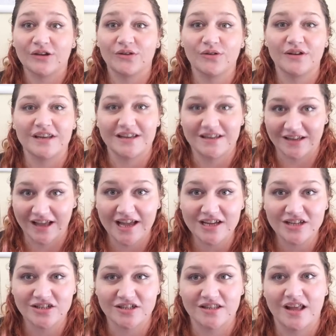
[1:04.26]
good
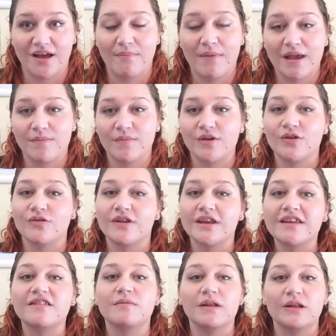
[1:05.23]
indication that maybe you
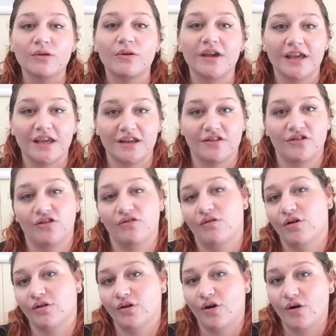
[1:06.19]
need to be looking into your
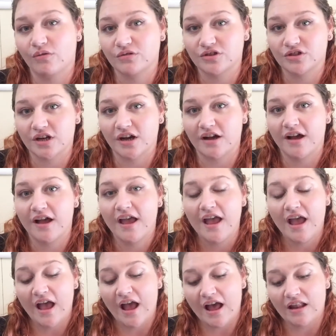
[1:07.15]
own culture
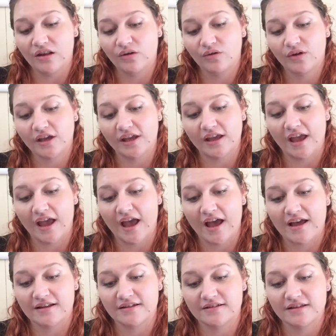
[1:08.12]
and looking
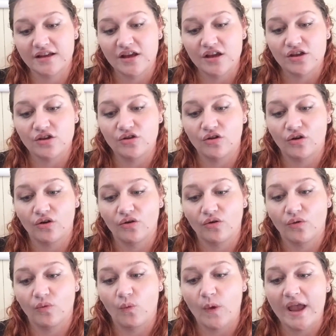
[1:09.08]
at,
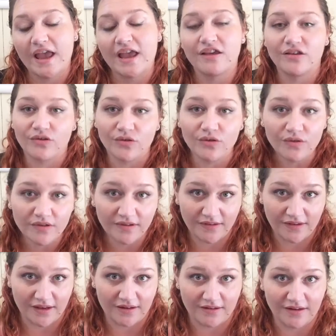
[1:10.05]
where you
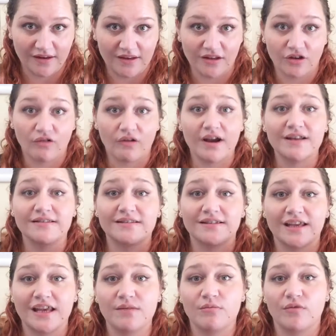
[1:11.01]
sit in the grand
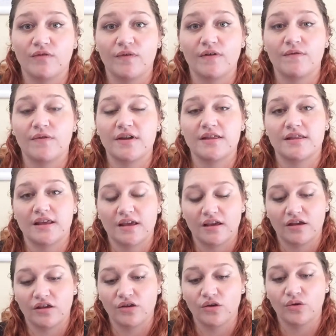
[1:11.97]
scheme of
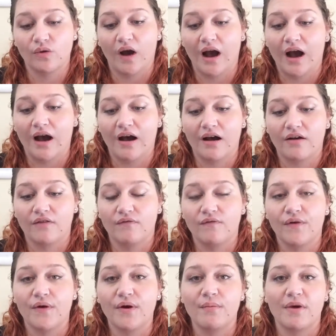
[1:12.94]
everything. You are
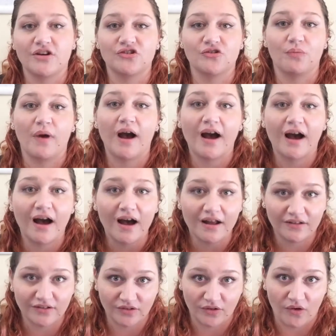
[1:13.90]
very much a
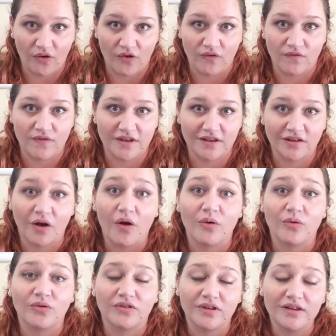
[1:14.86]
part of this
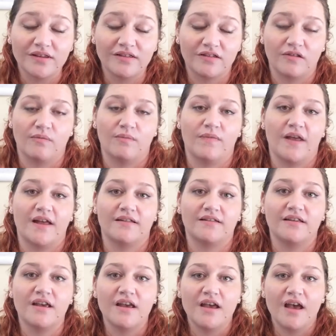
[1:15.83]
whole system that